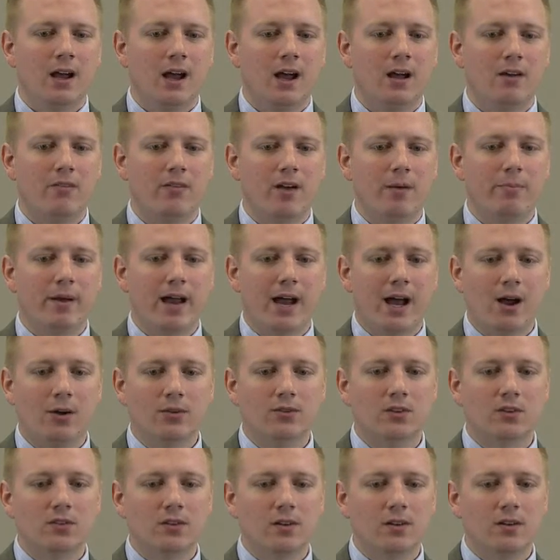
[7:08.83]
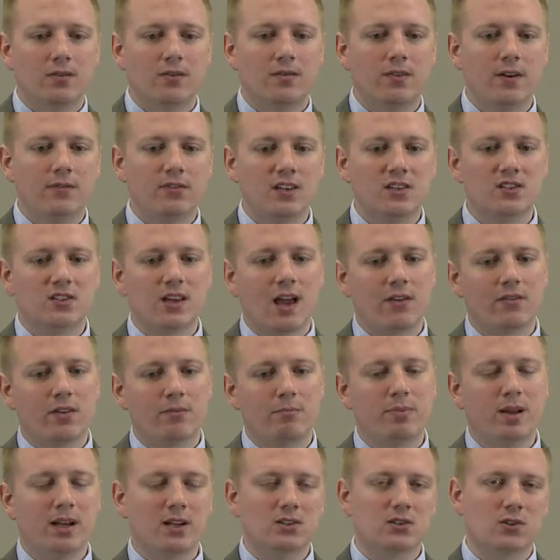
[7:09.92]
of about
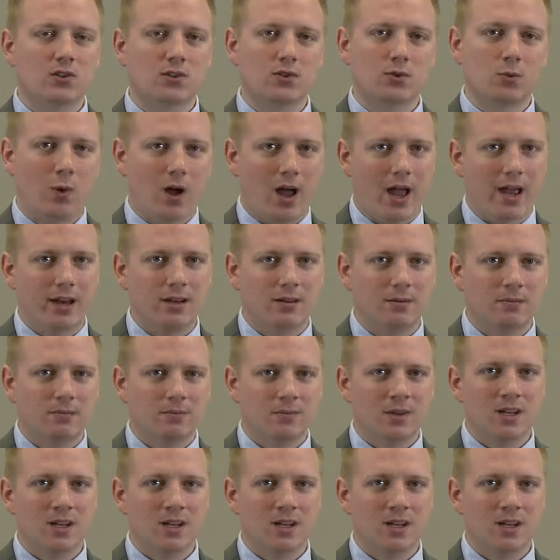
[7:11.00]
57 pixels wide.